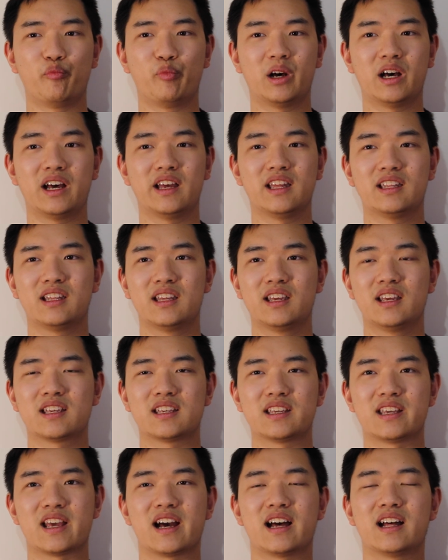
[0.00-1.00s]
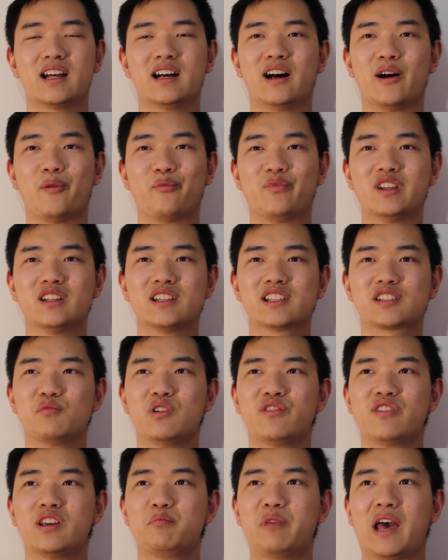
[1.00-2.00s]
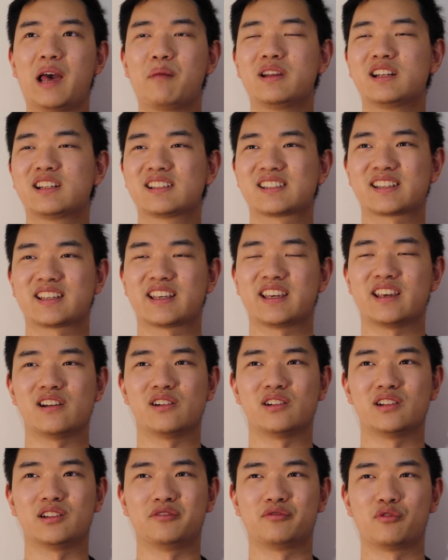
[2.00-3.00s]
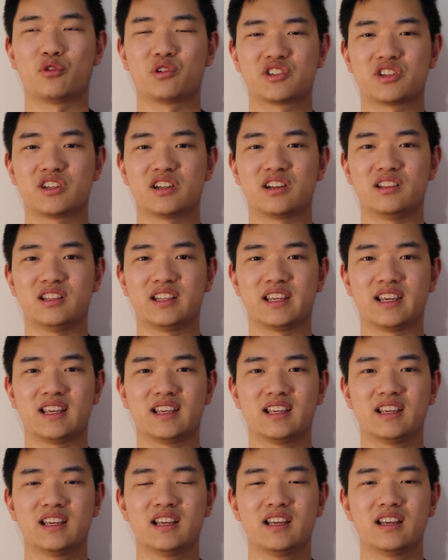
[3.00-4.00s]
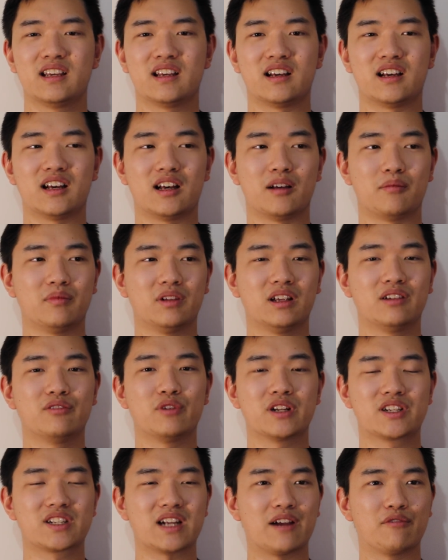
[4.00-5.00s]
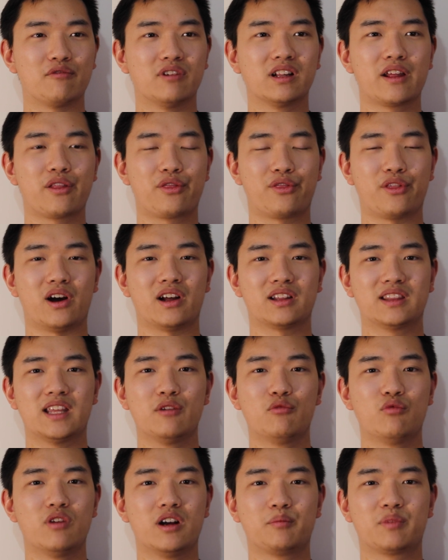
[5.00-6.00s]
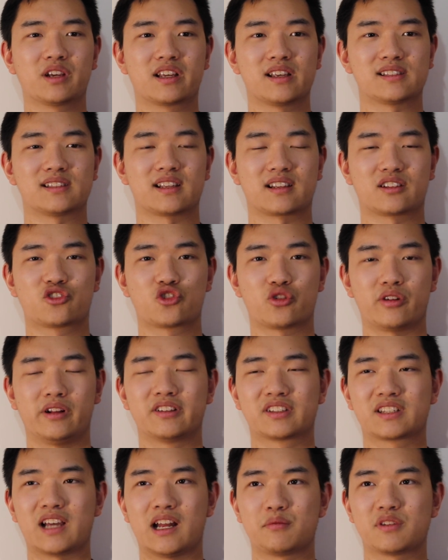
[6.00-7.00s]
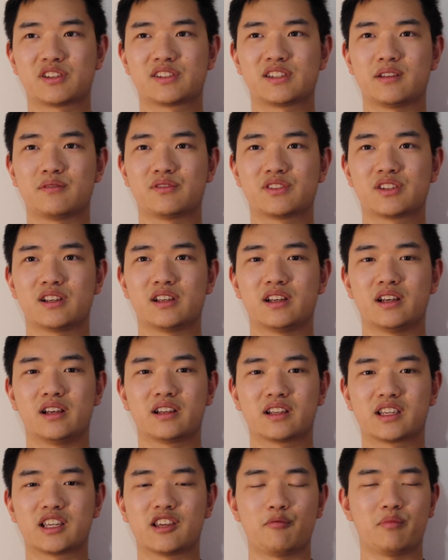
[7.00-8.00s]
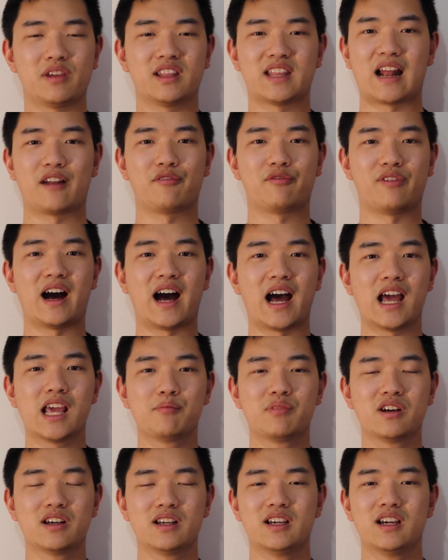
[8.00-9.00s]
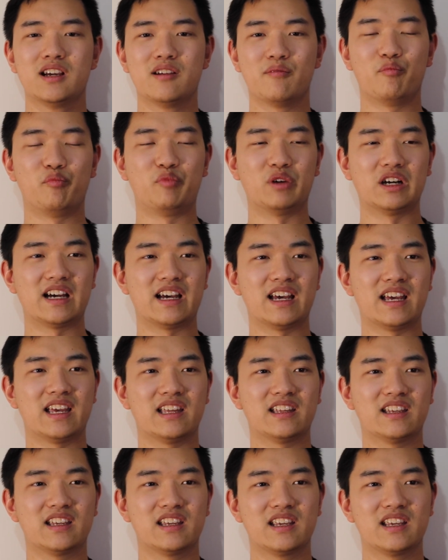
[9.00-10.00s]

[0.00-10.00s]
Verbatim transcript: But yeah, um, in this movie, Batman doesn't kill, unfortunately. Um, which I really thought they would because the trailers kind of seemed to give me that vibe. But